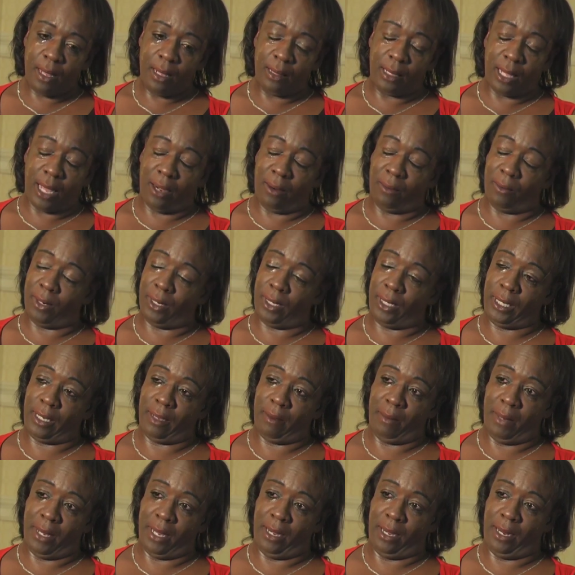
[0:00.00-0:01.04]
they don't want to
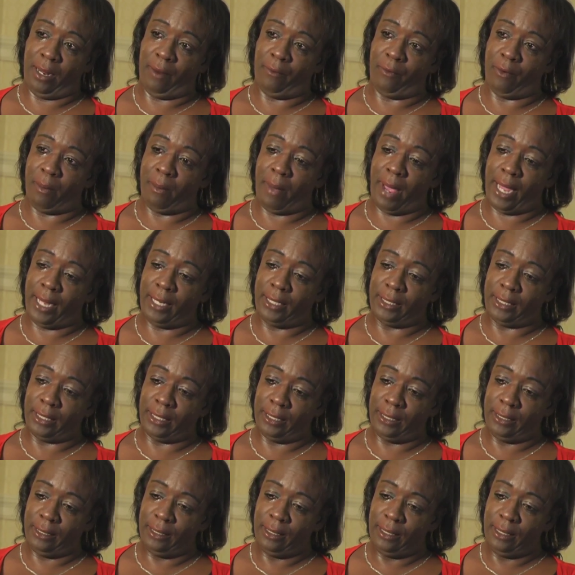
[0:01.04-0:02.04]
give me any information.